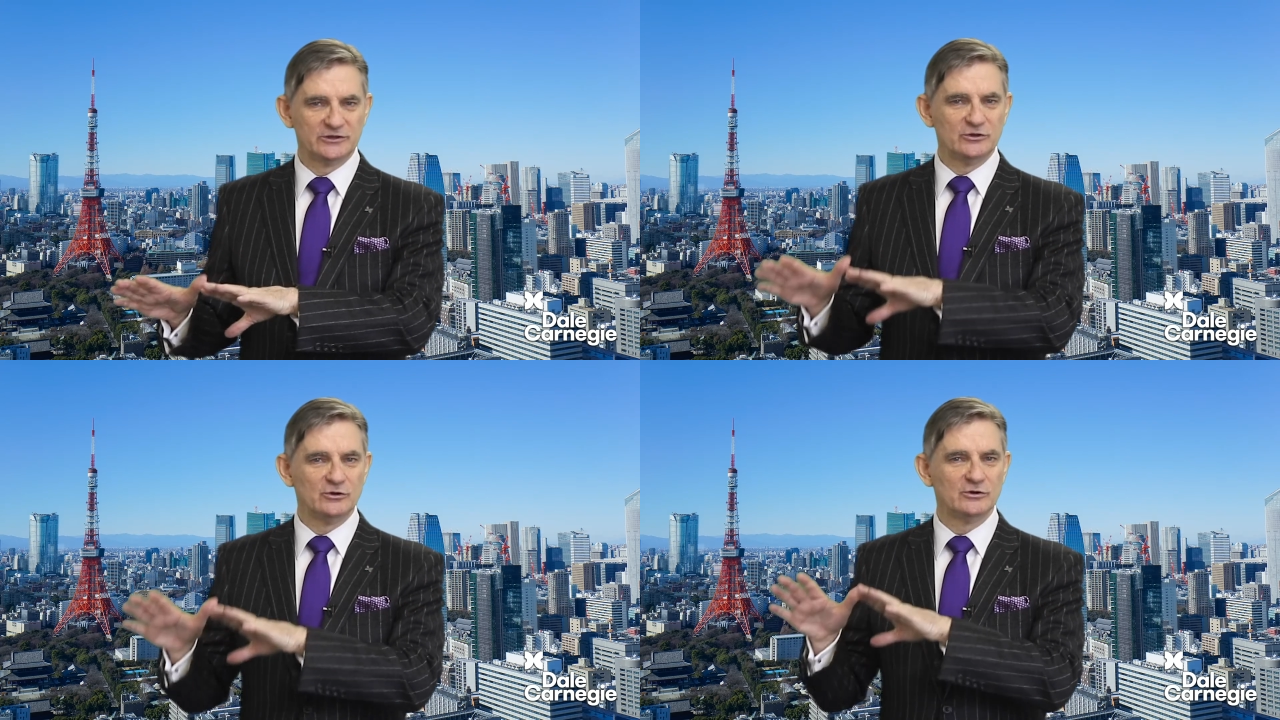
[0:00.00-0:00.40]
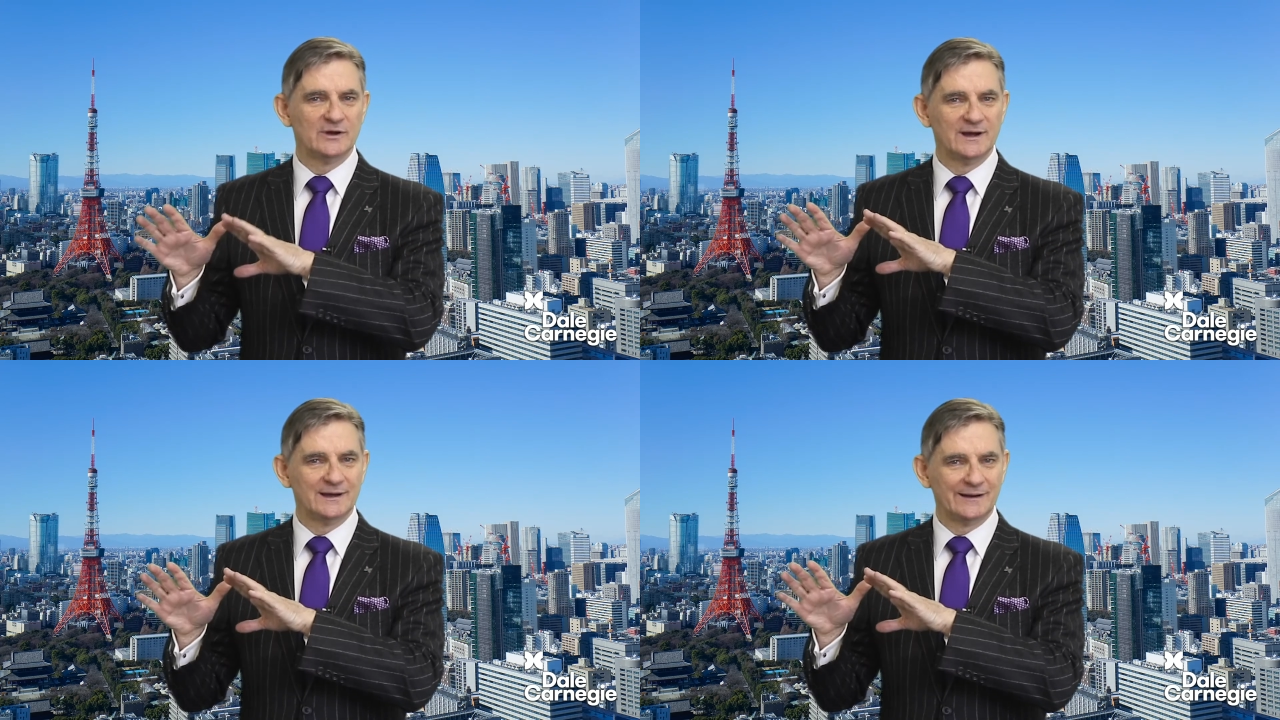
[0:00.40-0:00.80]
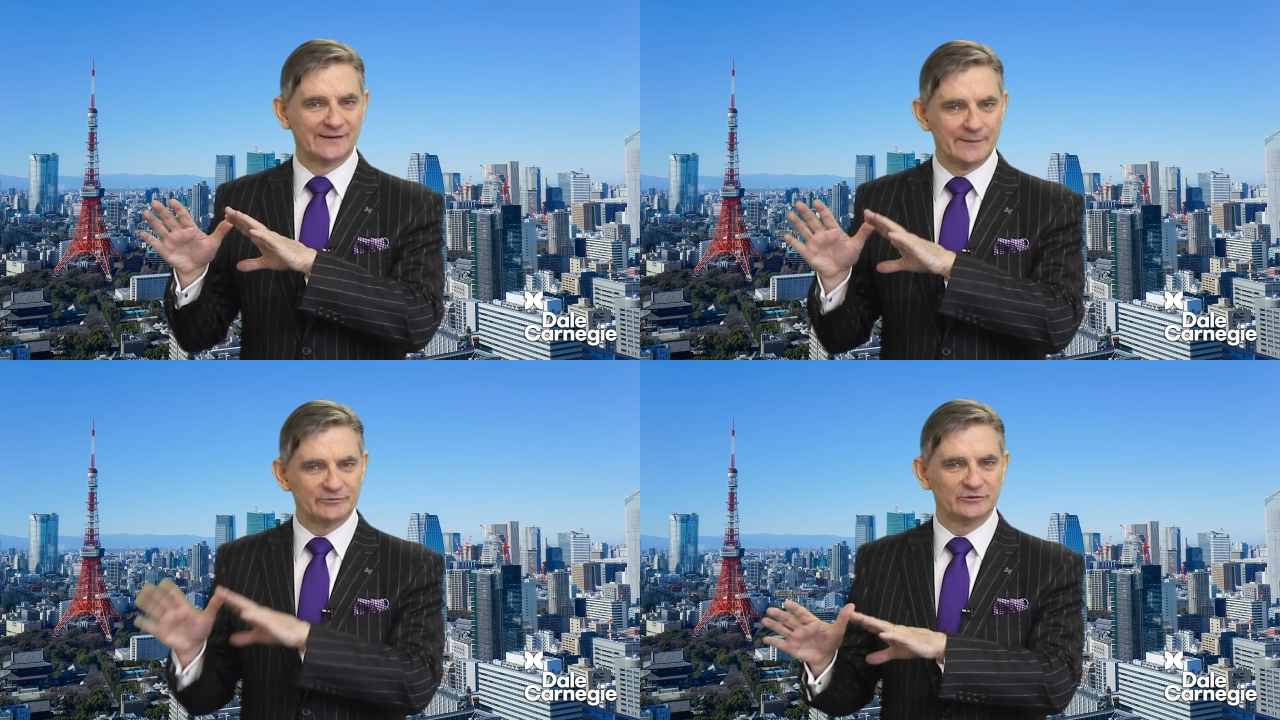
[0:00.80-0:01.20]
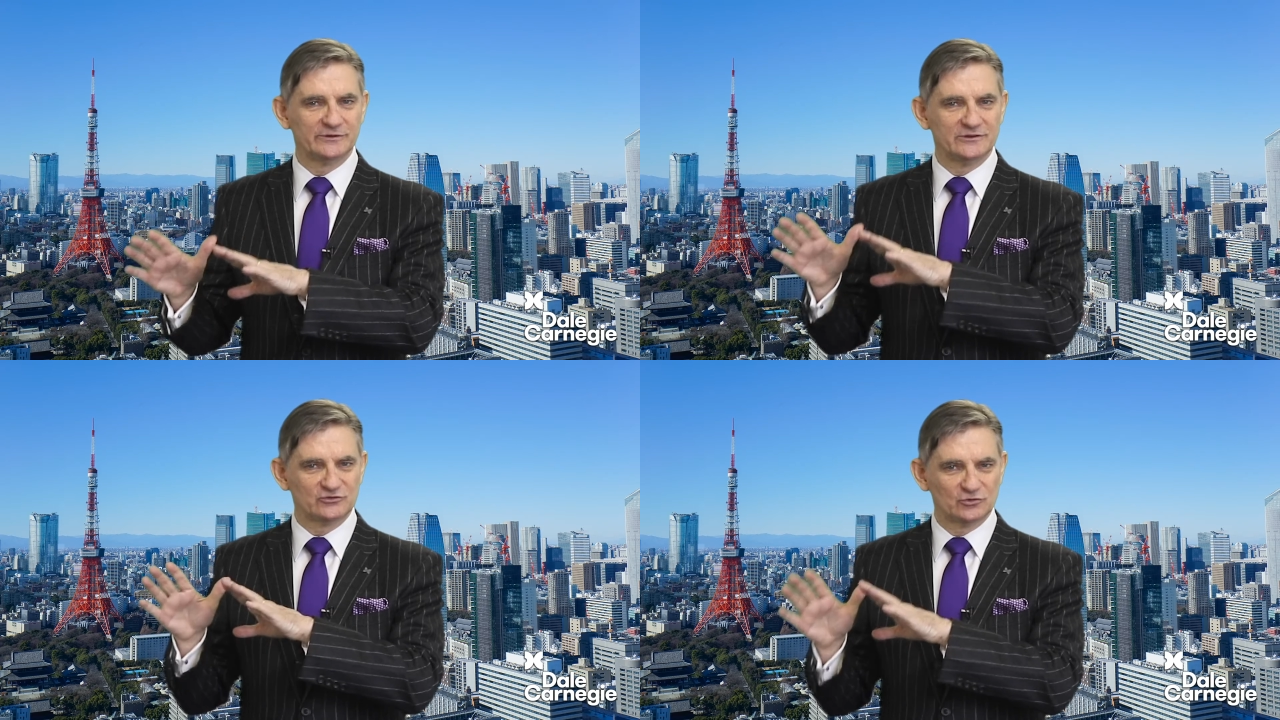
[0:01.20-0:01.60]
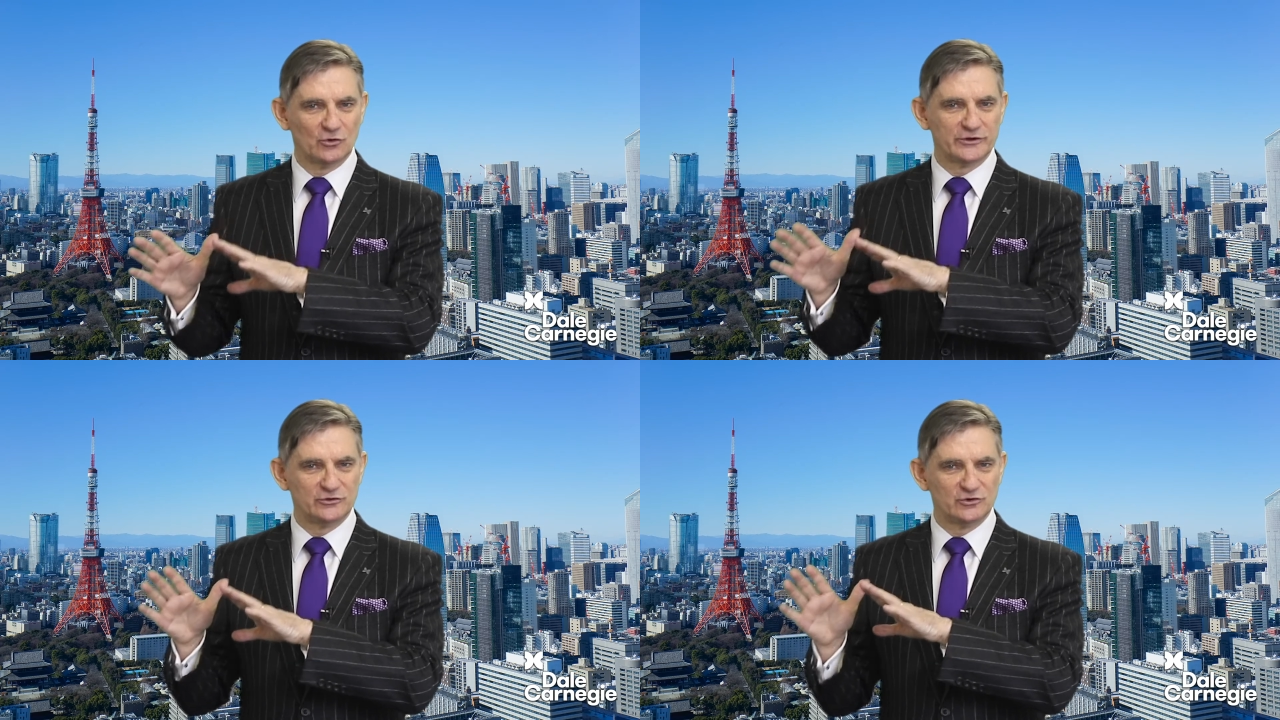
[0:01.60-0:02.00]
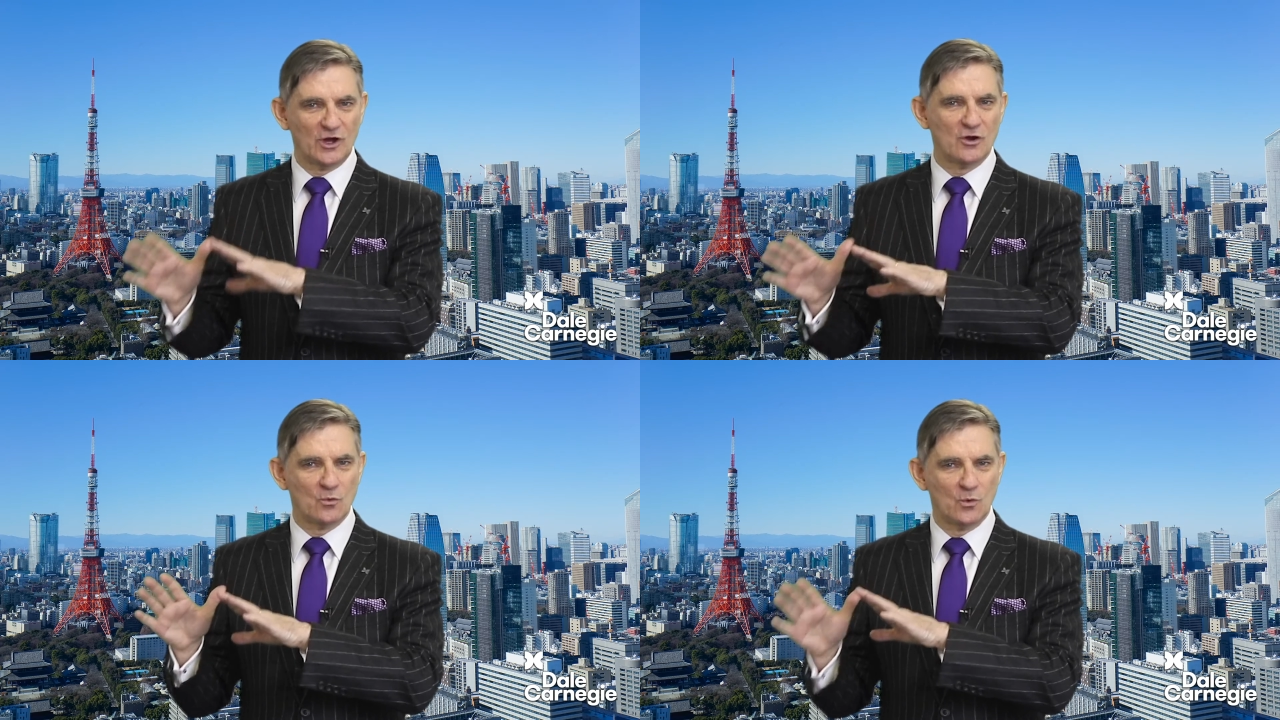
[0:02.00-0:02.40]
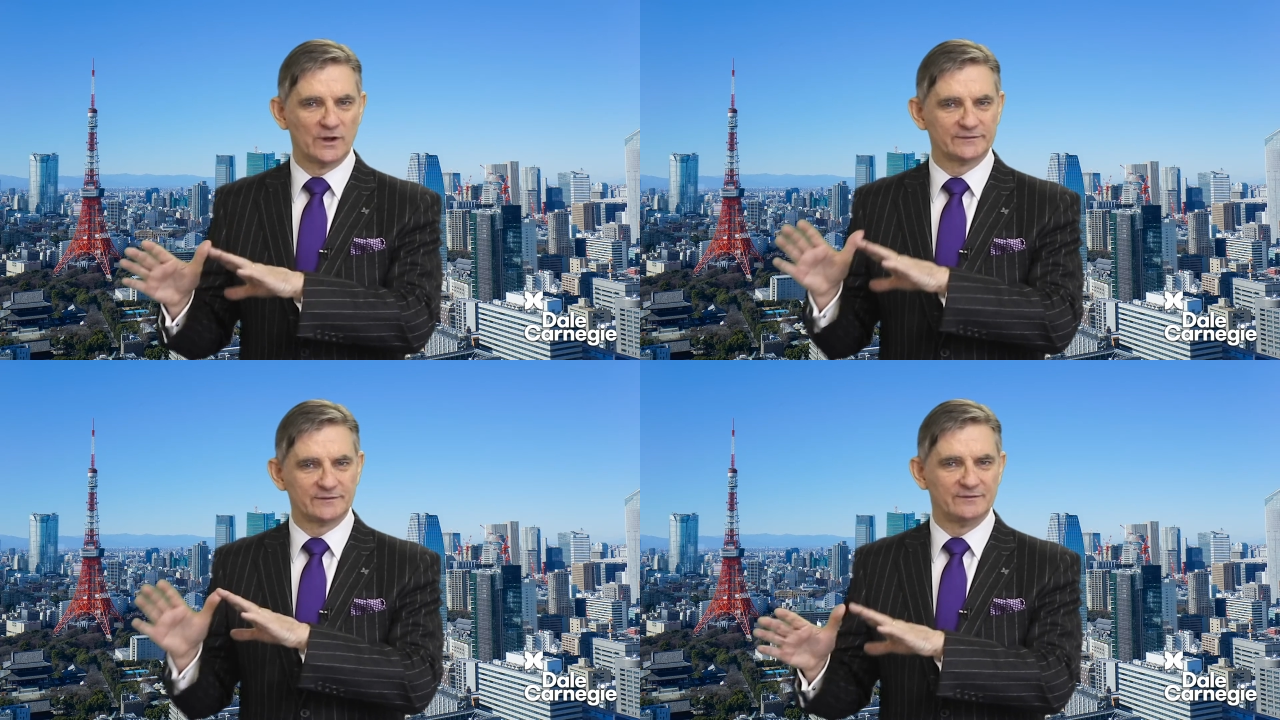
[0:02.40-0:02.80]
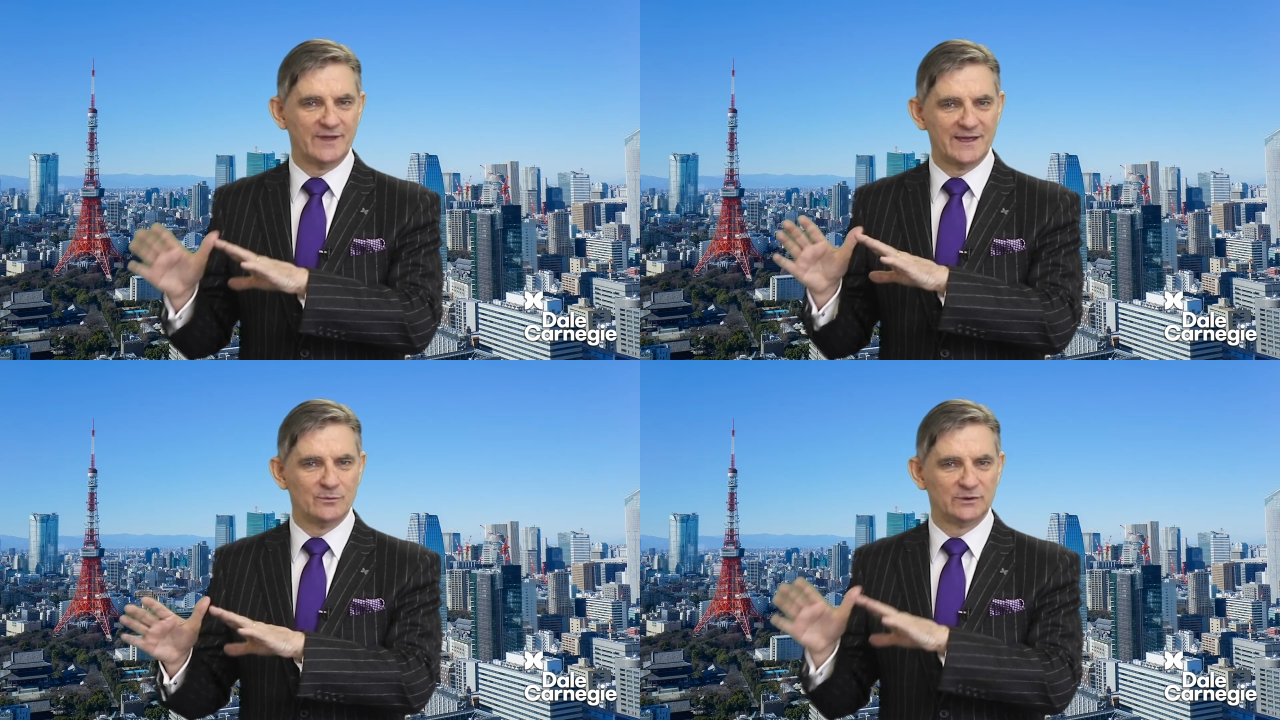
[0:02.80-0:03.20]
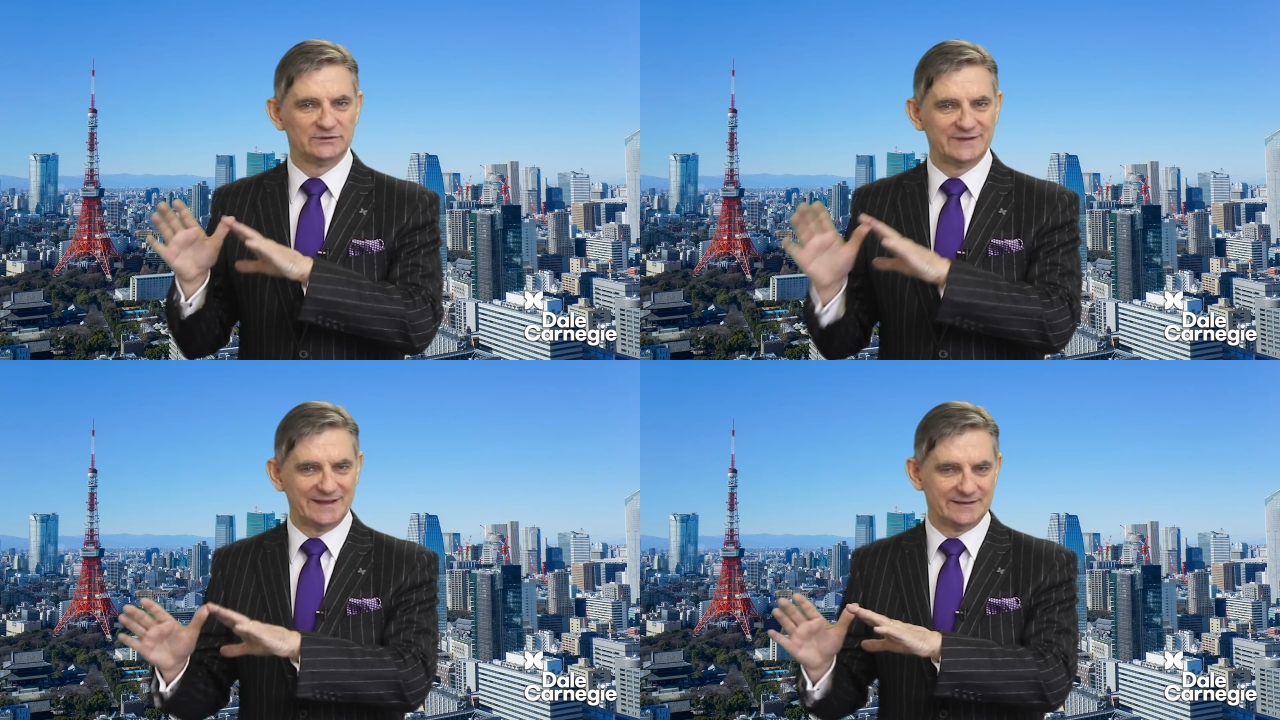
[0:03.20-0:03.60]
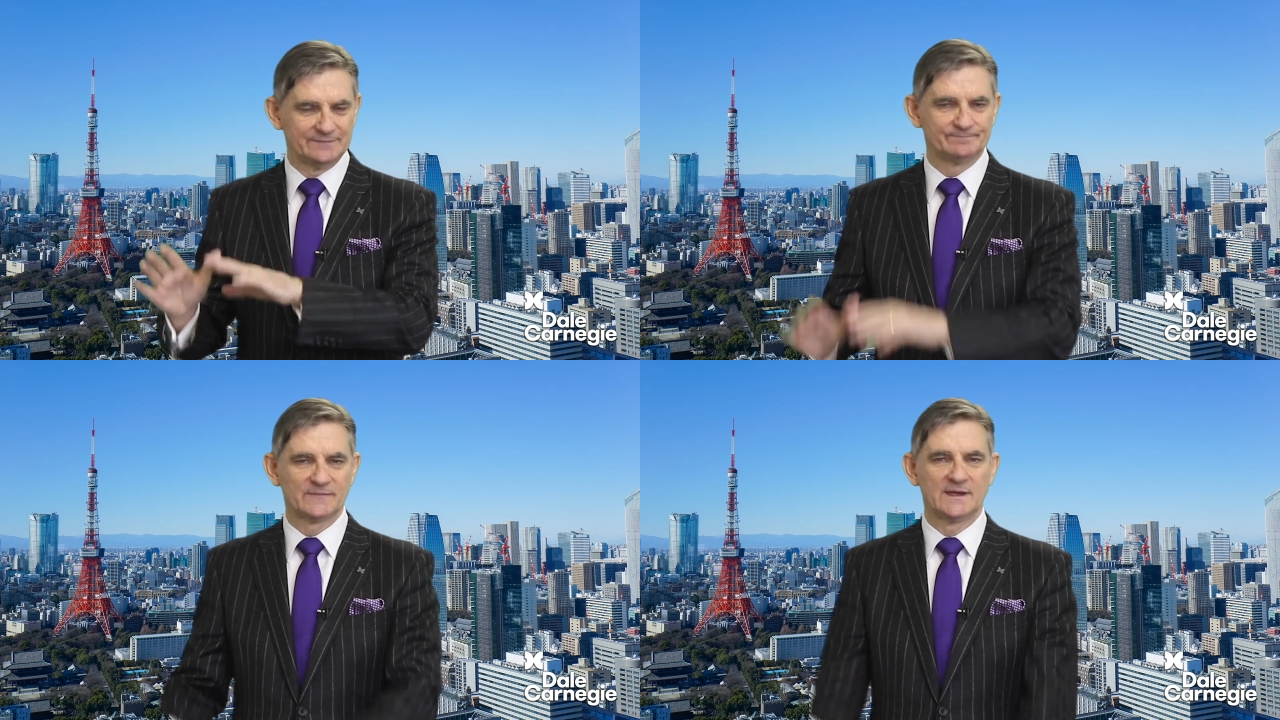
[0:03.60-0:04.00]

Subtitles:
you are absolutely sure you know what they will need.